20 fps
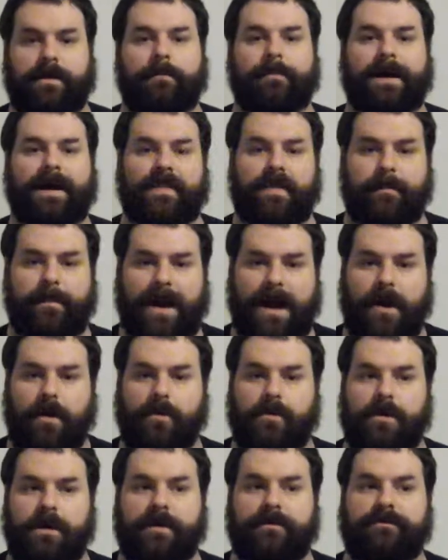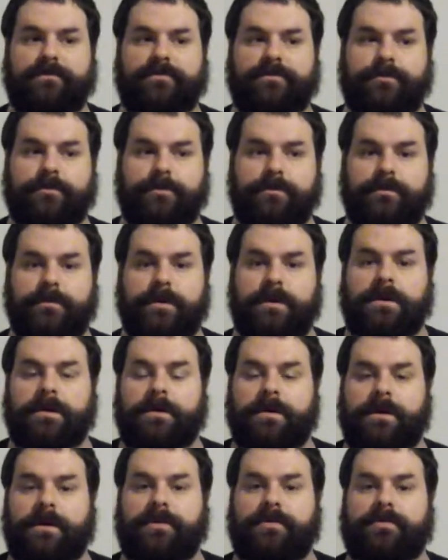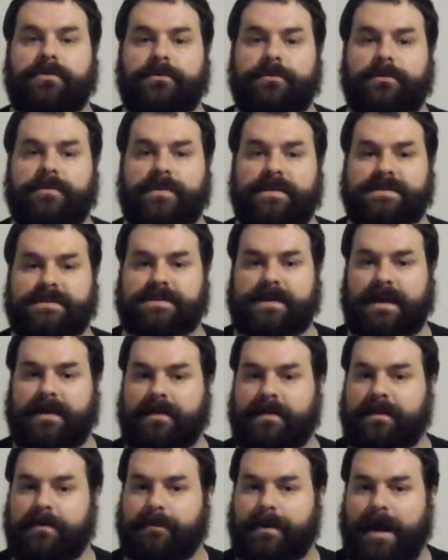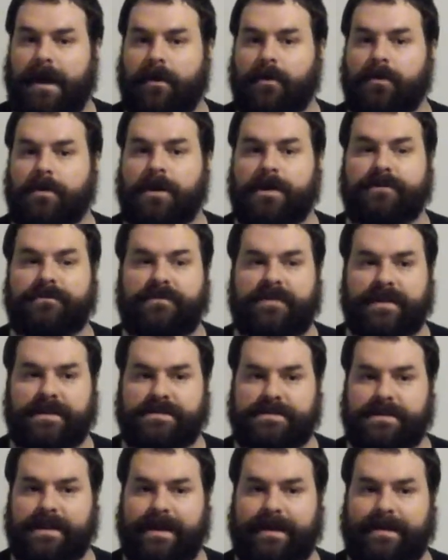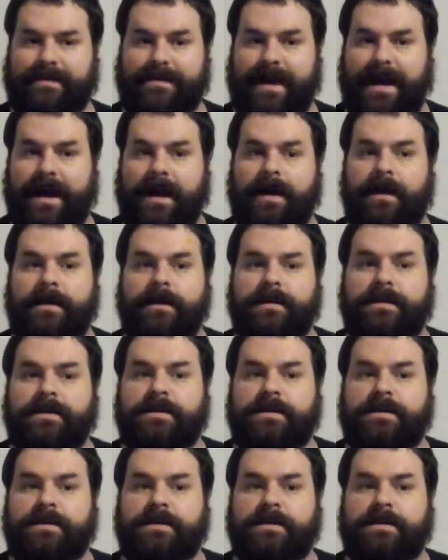by the power of, through the silent power of, things like that.